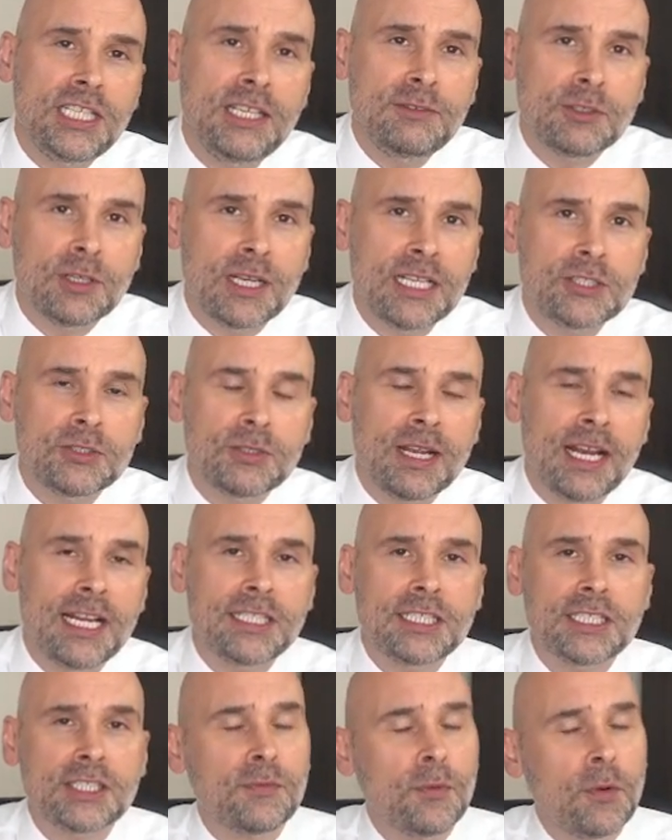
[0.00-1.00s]
Trend
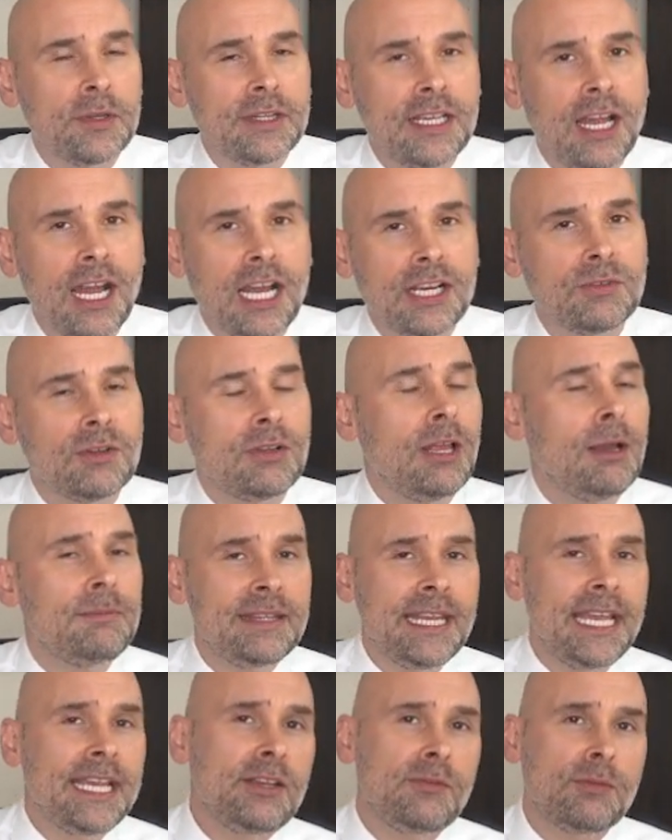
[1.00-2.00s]
Strategist for the Oxford Club.
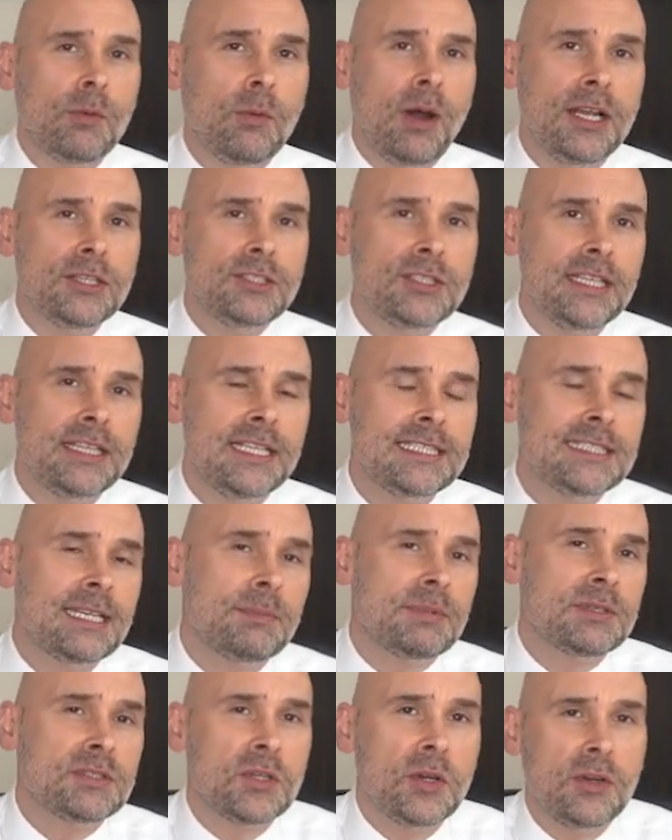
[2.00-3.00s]
Thank you for watching this
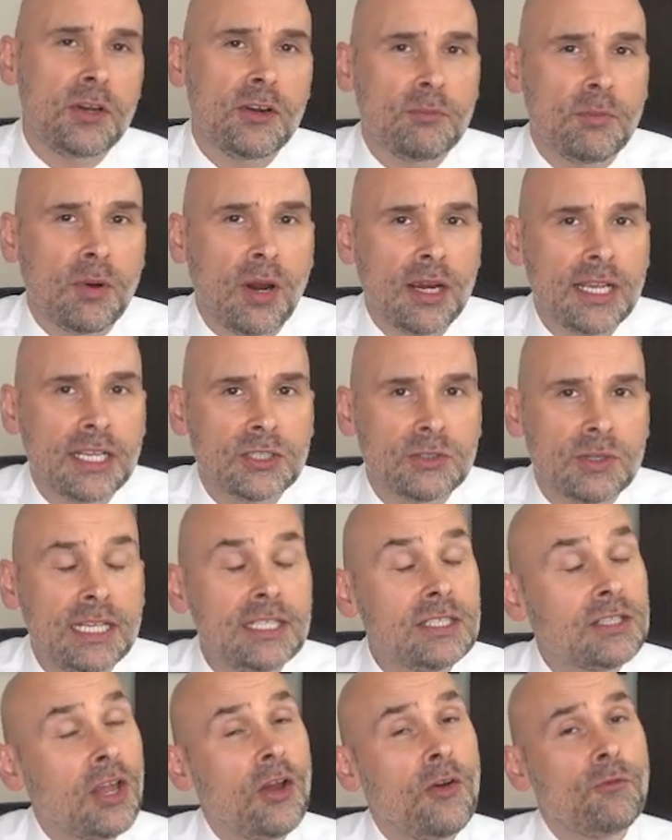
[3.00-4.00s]
episode of Market
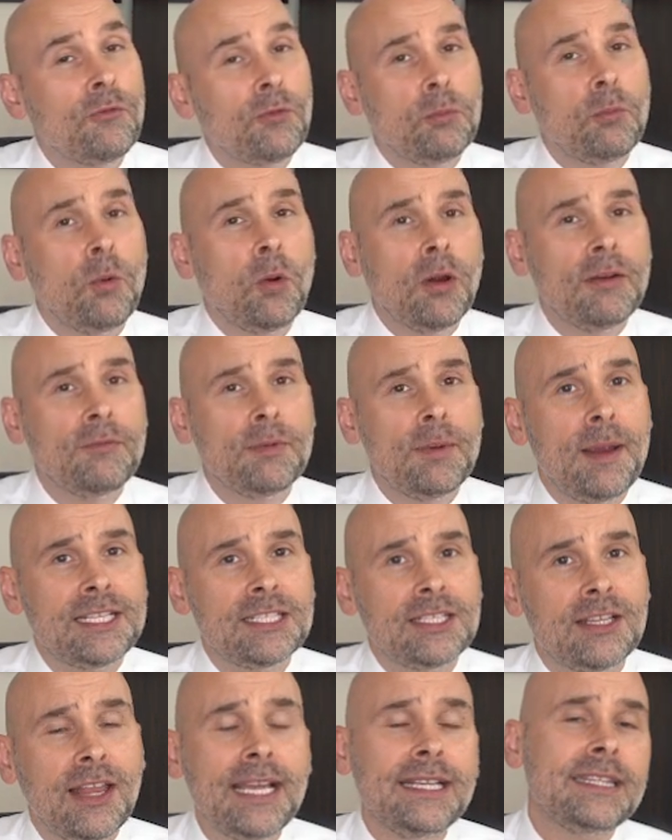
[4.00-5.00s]
Trends. For more
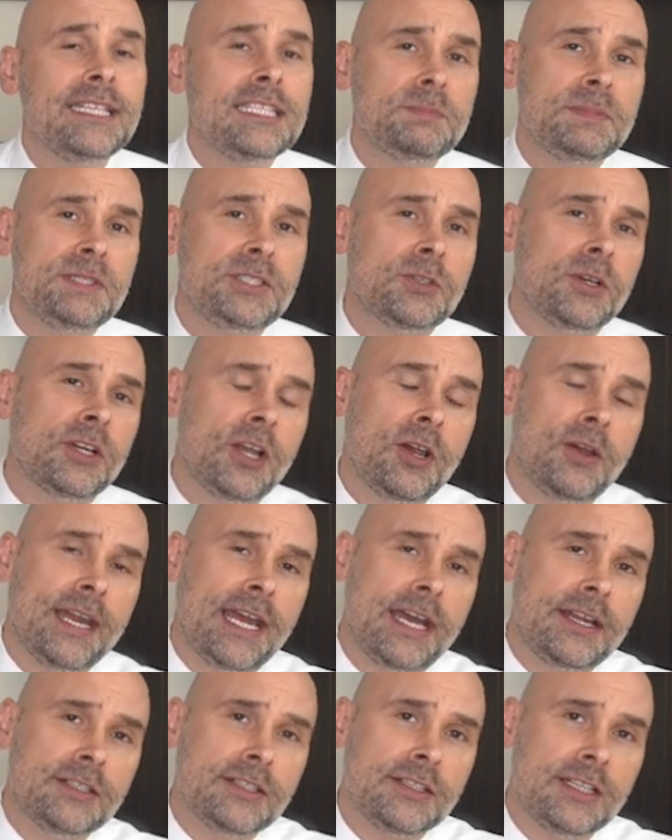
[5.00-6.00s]
information like this, be sure to go
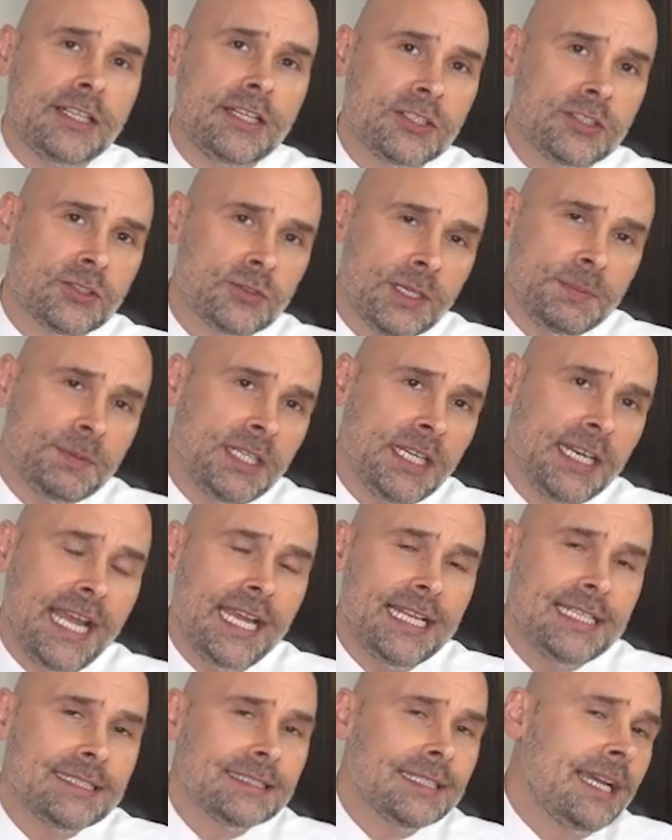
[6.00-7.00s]
down to the description
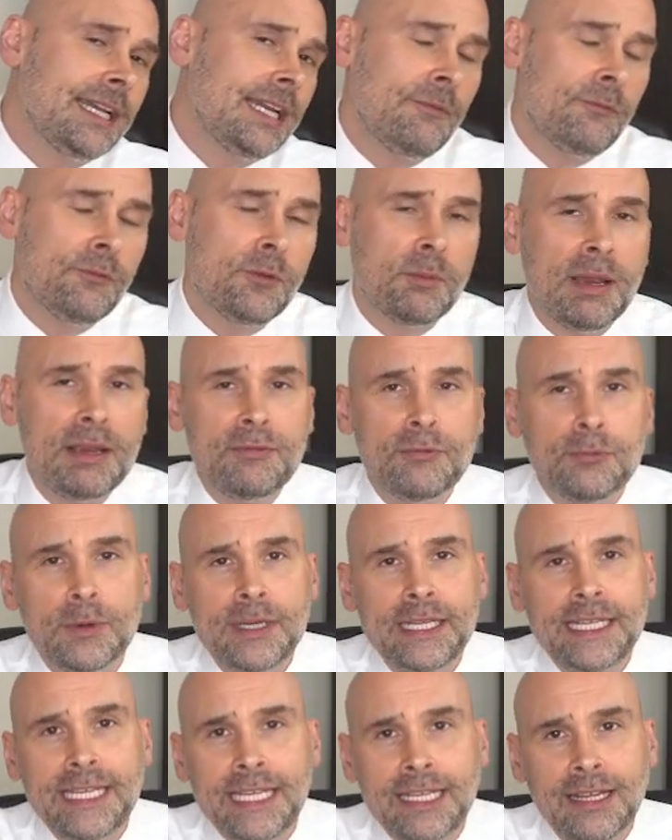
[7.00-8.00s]
and sign up for my
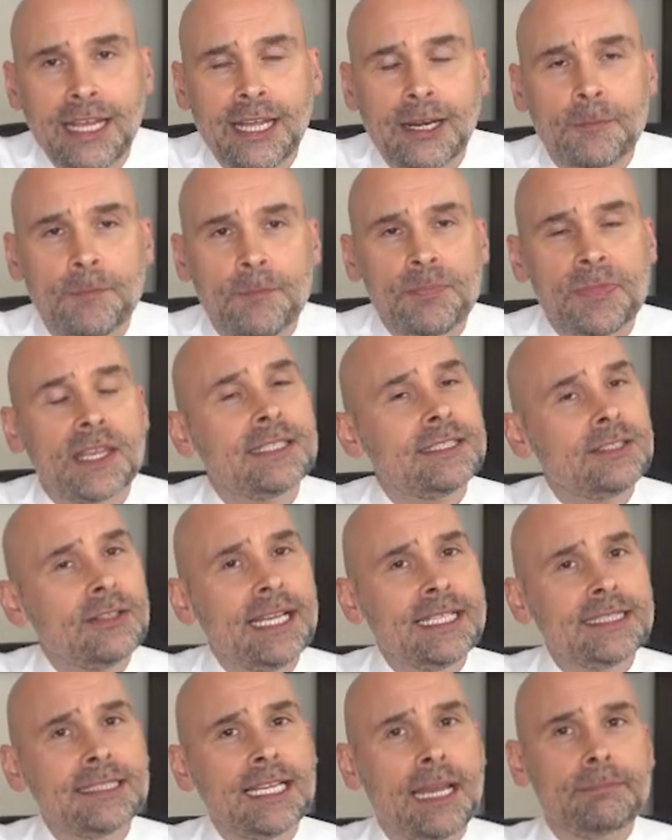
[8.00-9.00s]
free e-letter. Until
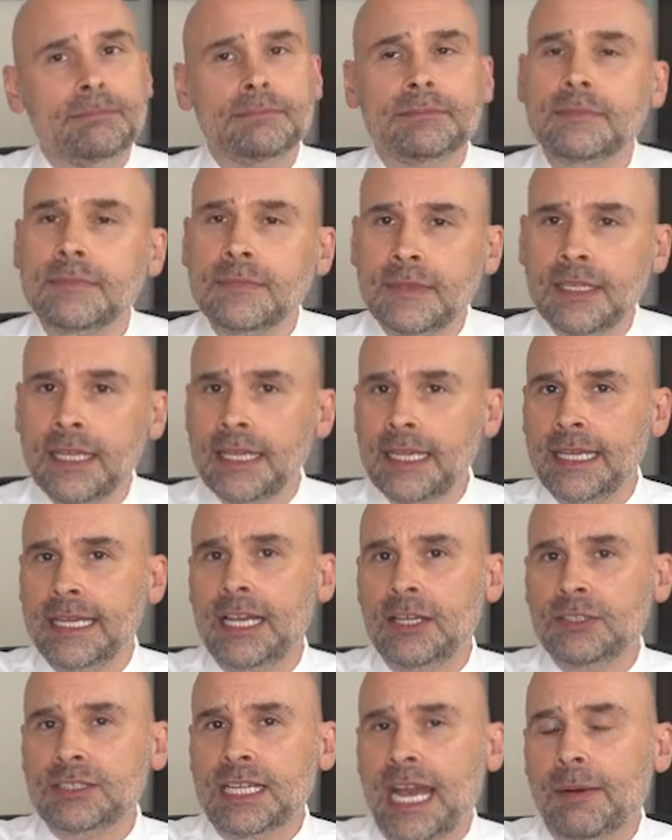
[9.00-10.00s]
next time,
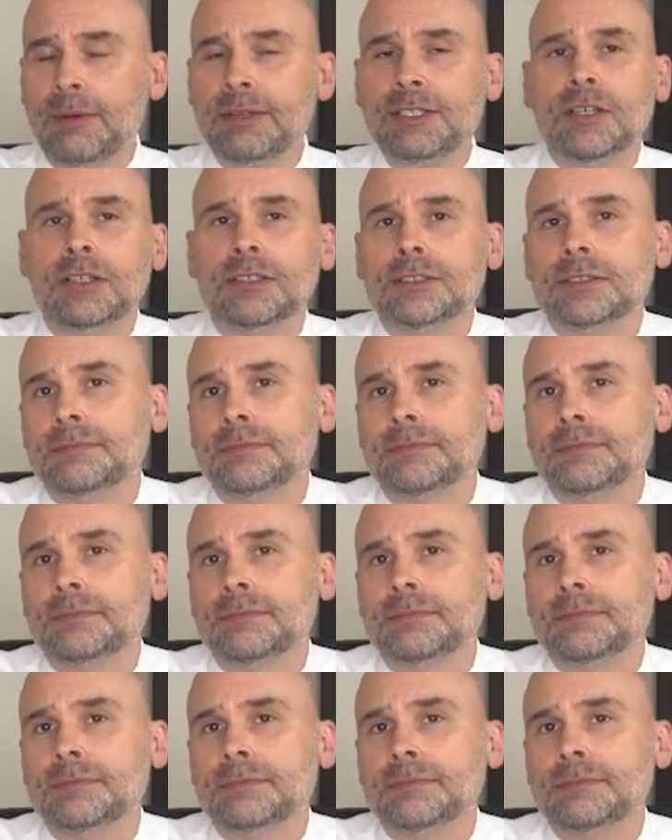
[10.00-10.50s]
here's to high returns.